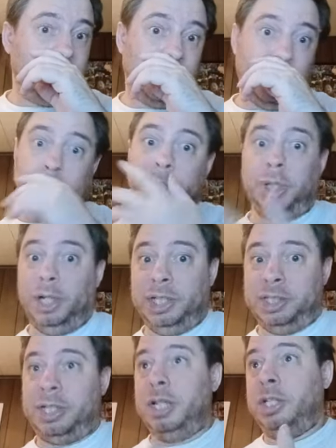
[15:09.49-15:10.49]
But Blood
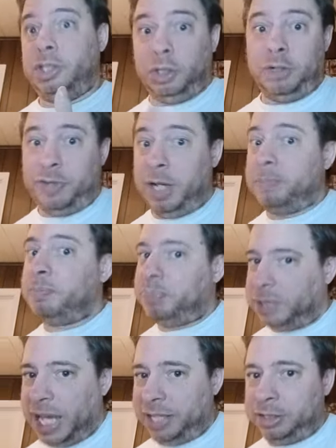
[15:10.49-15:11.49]
is certified
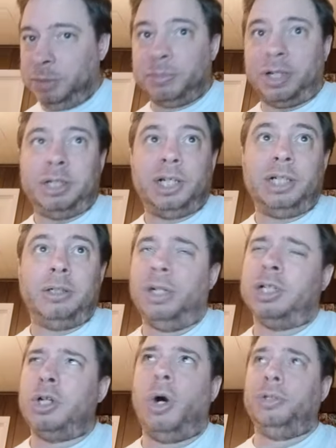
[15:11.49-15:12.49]
platinum right now,
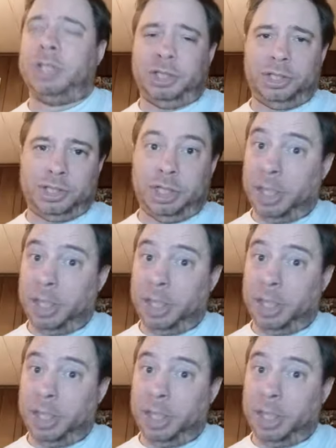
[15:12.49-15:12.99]
or gold, I should say.